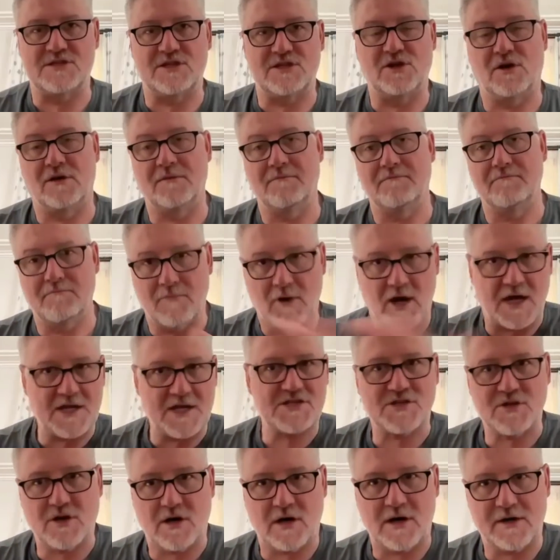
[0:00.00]
on my
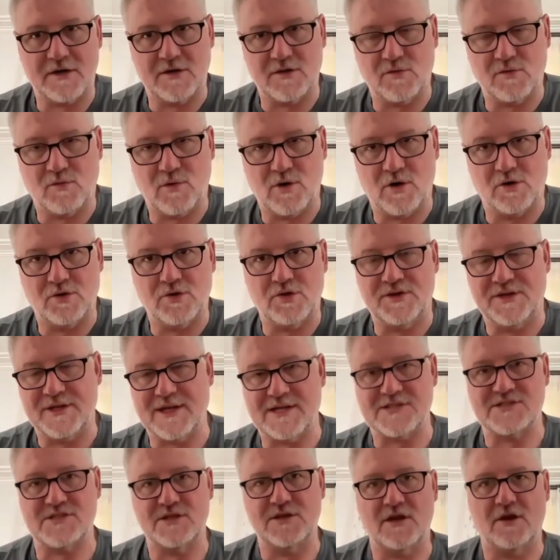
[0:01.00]
side of the world who
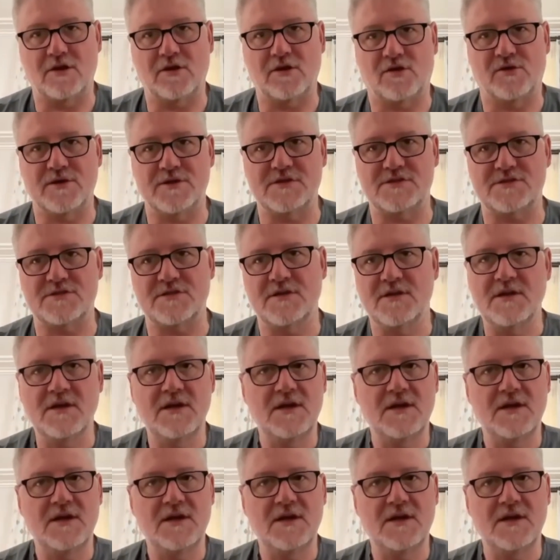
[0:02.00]
doesn't know Chris,